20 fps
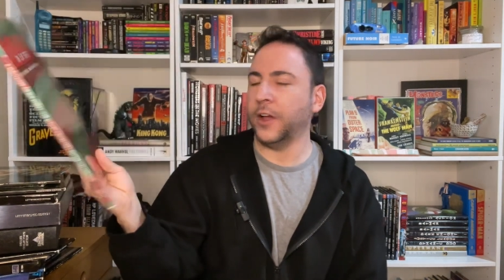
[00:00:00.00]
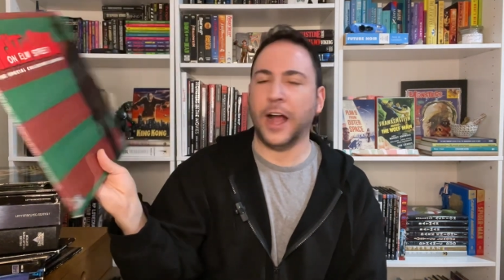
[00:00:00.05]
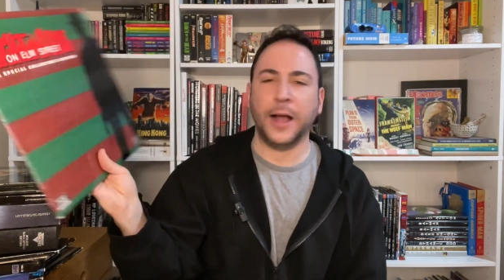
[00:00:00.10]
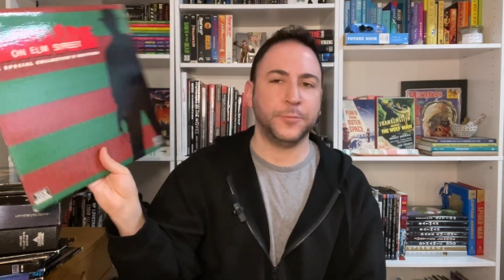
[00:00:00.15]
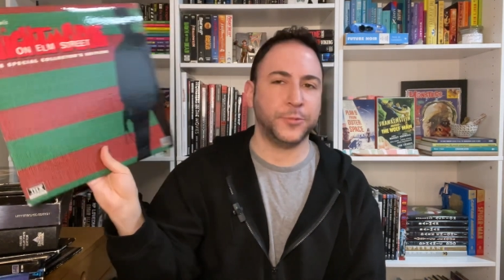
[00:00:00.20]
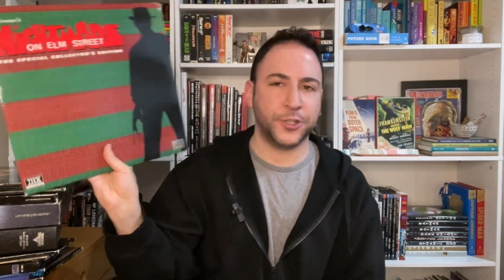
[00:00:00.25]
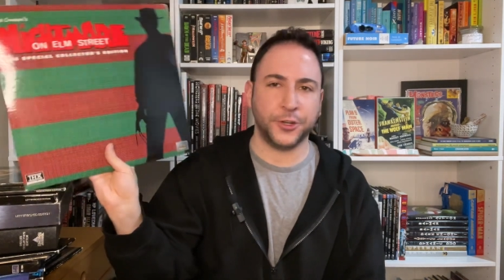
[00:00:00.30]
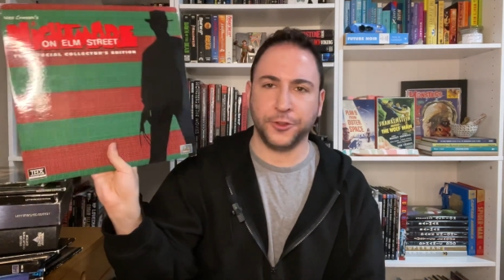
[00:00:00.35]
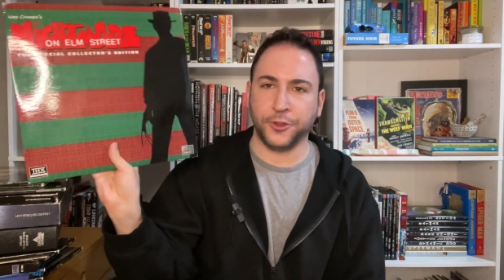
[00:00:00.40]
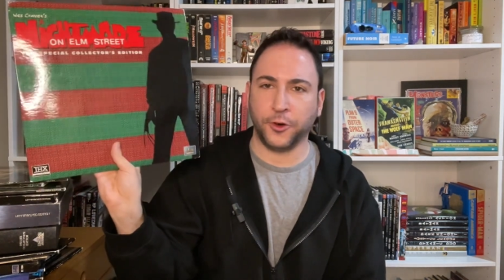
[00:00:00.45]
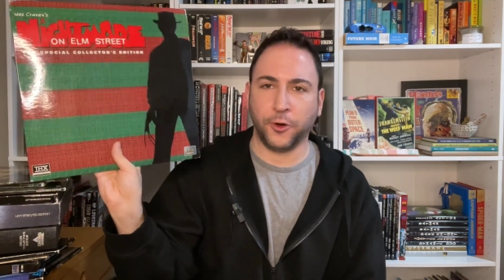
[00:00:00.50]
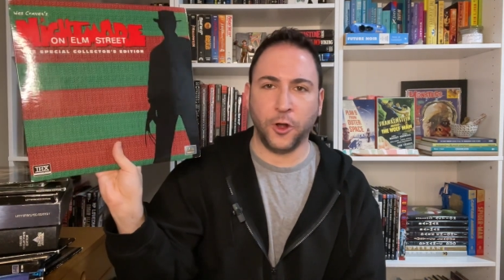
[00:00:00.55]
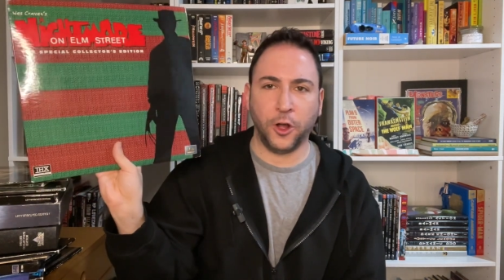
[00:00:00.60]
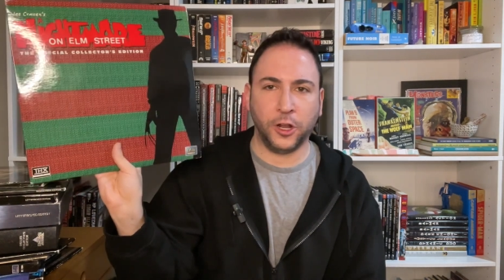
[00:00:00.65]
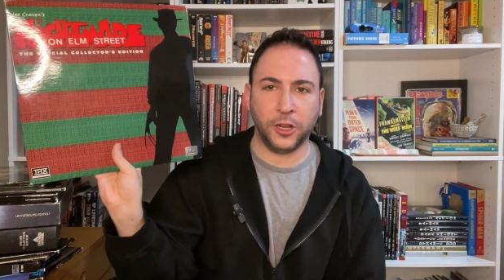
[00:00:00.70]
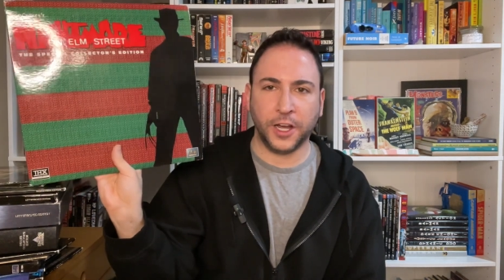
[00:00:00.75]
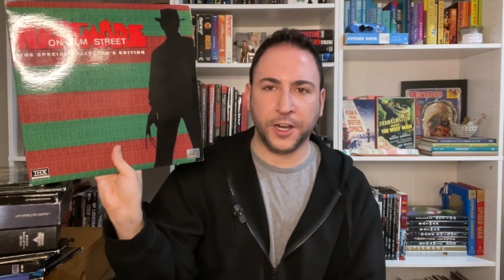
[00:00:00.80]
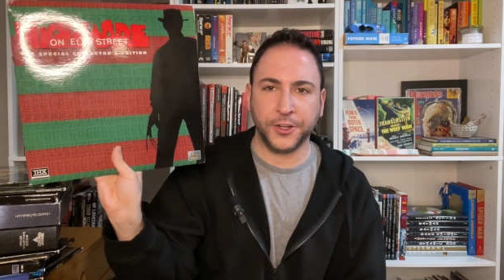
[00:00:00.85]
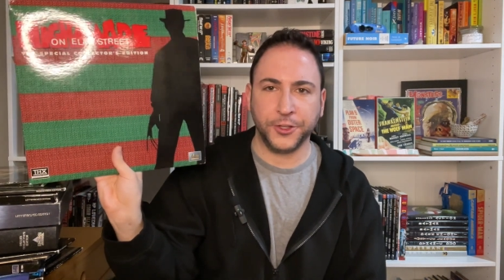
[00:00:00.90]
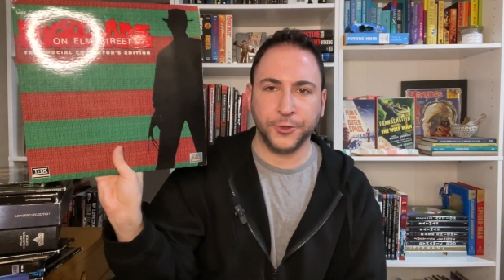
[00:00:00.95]
I'm sure they're
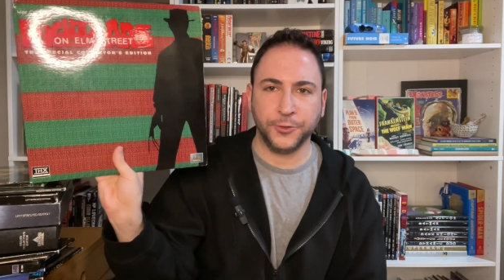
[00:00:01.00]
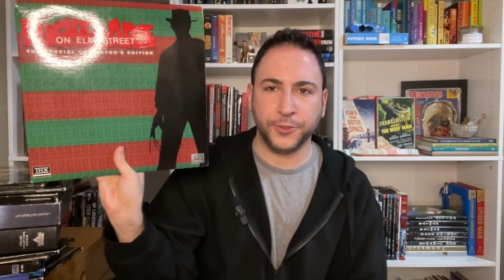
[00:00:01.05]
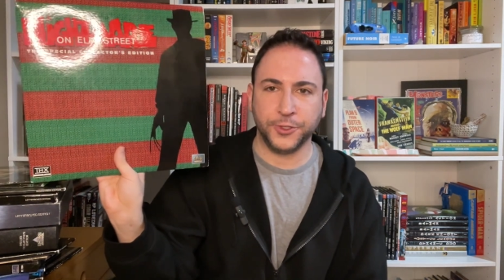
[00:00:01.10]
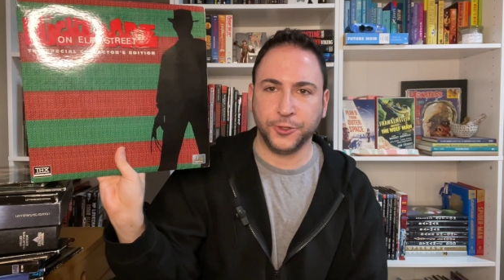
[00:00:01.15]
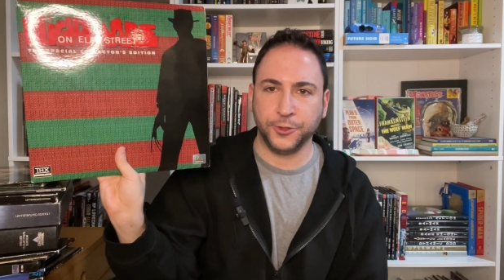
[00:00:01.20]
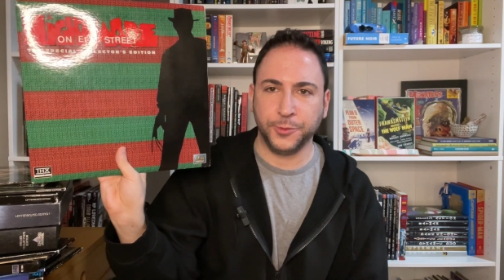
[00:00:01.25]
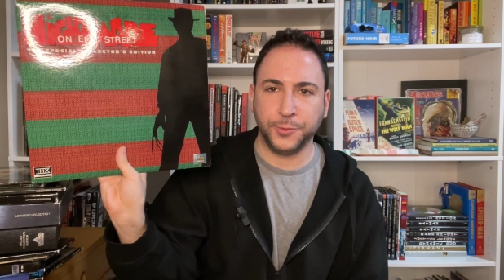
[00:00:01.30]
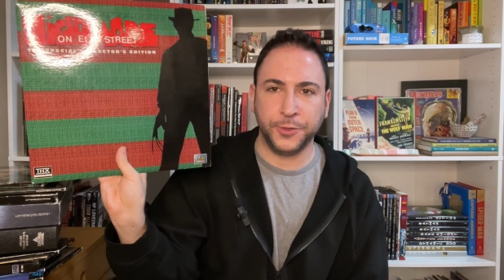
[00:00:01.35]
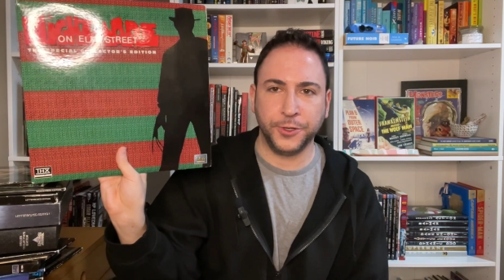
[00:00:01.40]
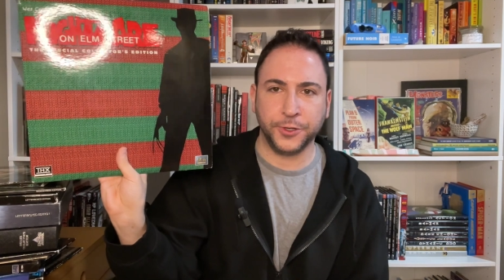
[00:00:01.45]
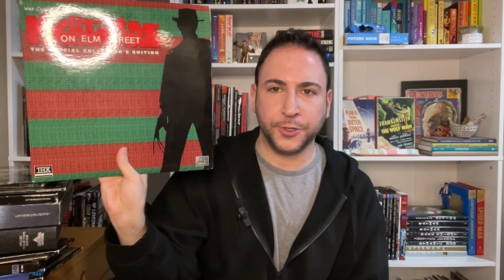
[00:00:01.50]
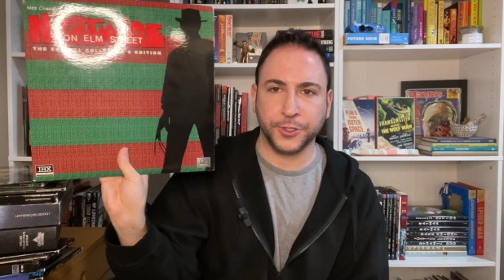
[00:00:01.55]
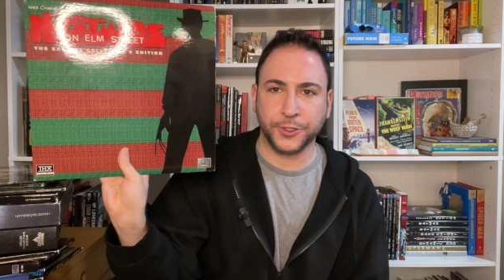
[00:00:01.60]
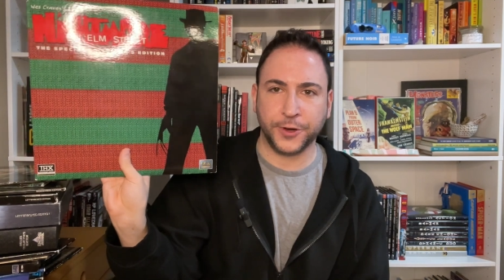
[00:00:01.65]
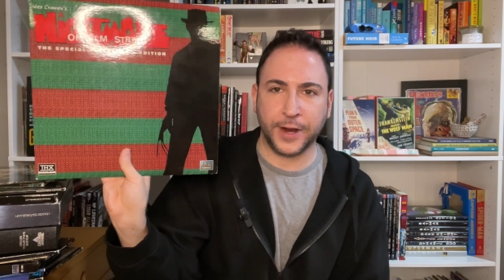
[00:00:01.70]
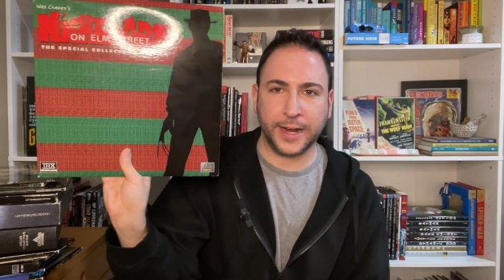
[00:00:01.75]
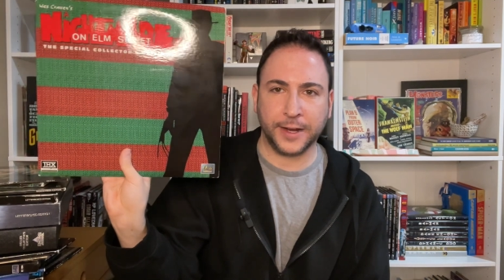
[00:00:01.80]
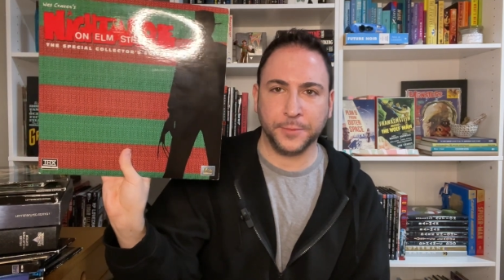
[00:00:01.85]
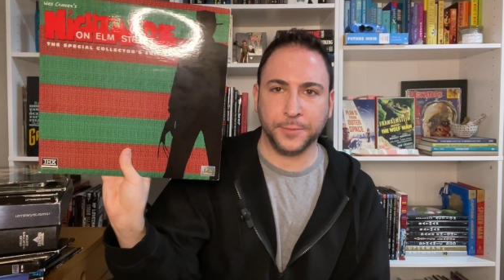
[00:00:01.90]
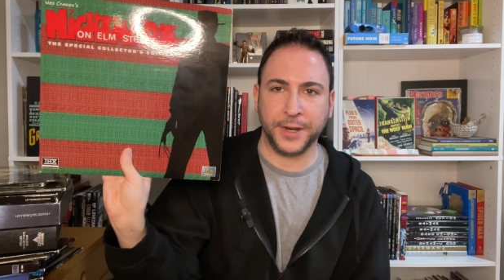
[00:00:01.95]
all on YouTube. You could
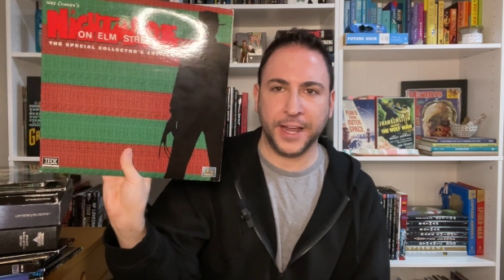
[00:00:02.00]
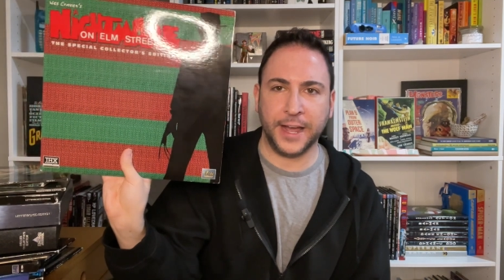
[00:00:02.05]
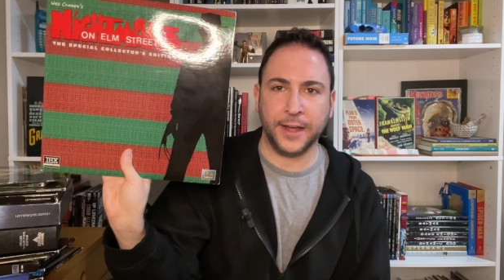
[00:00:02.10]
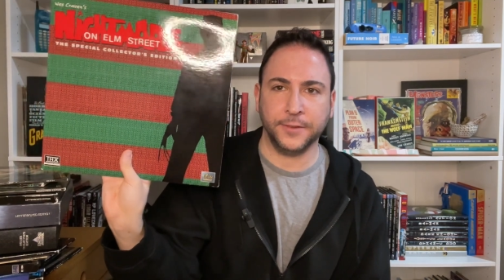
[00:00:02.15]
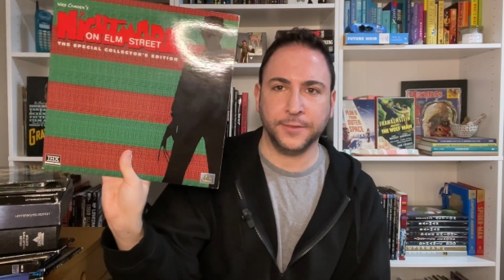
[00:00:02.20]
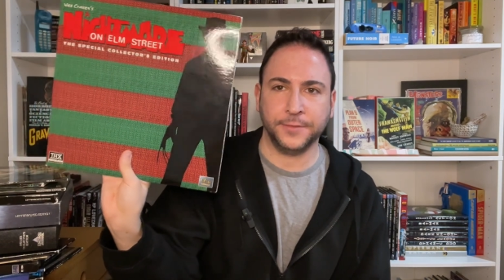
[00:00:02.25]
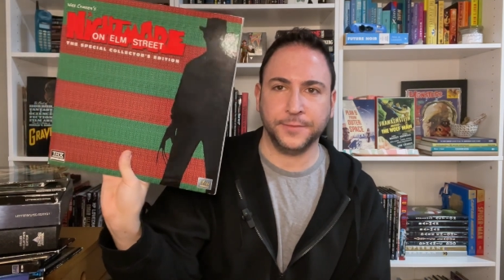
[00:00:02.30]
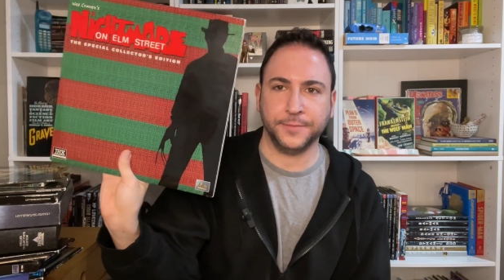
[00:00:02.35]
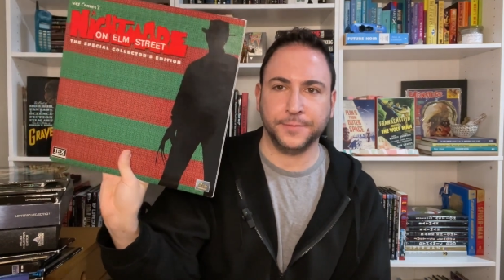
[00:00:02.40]
track them down.